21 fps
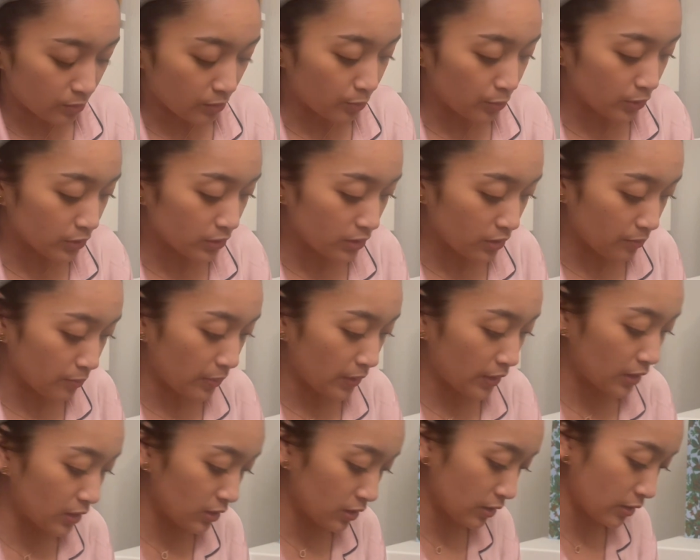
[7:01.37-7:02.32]
going to put the
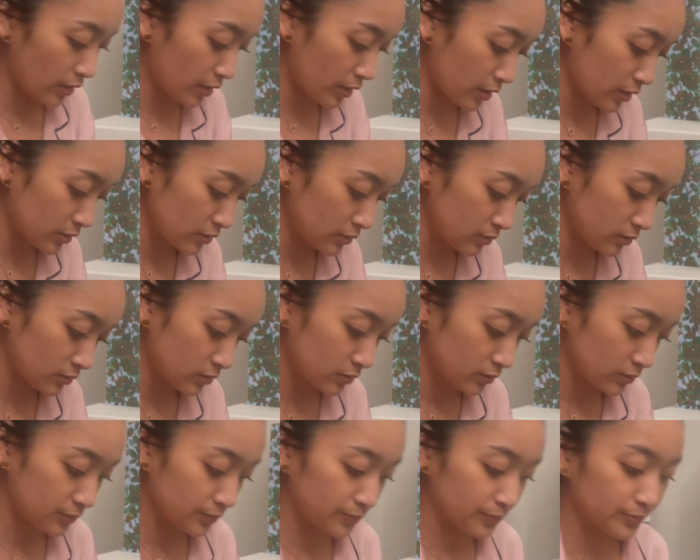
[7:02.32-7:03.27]
pen in there.
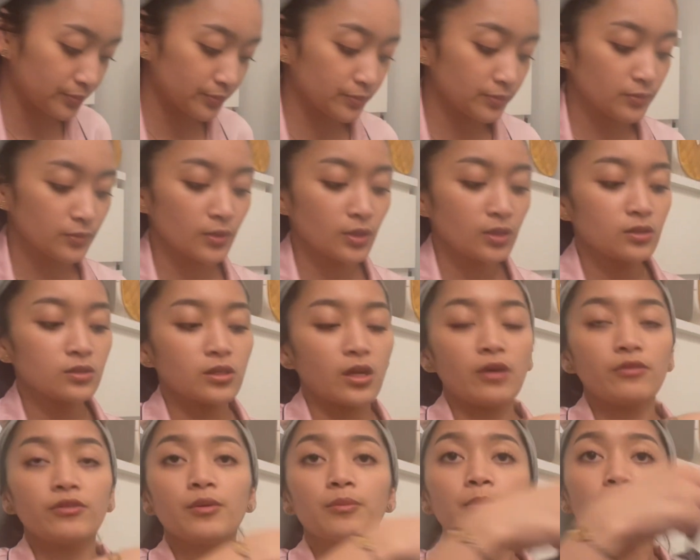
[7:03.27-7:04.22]
Let's
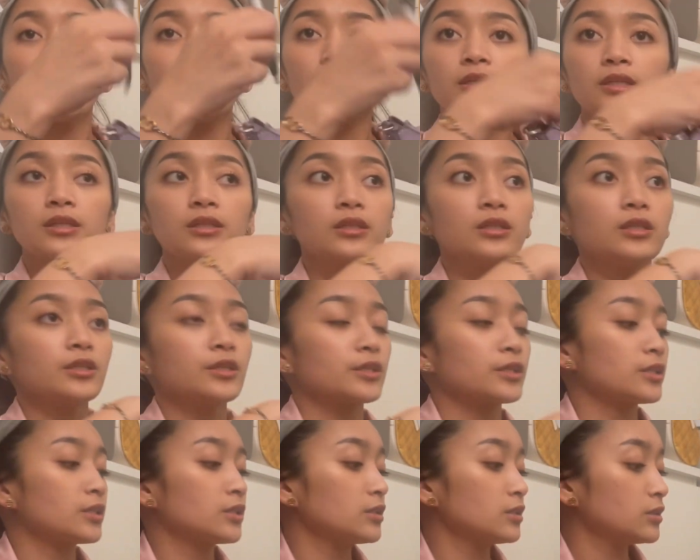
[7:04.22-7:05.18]
have the pen in
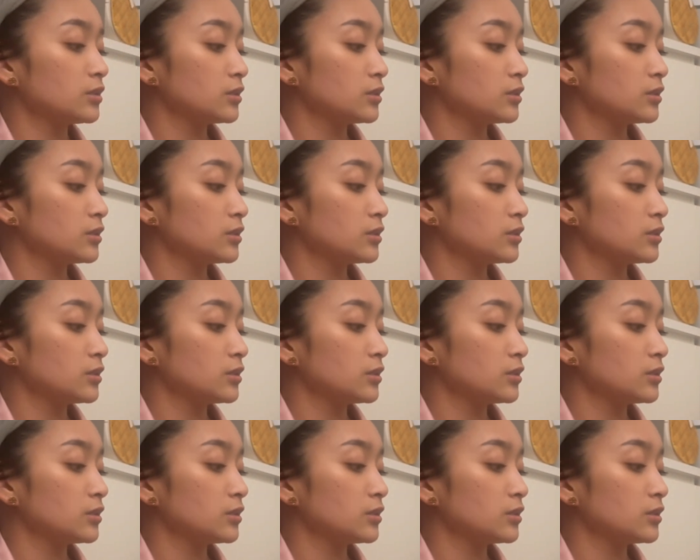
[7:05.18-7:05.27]
here.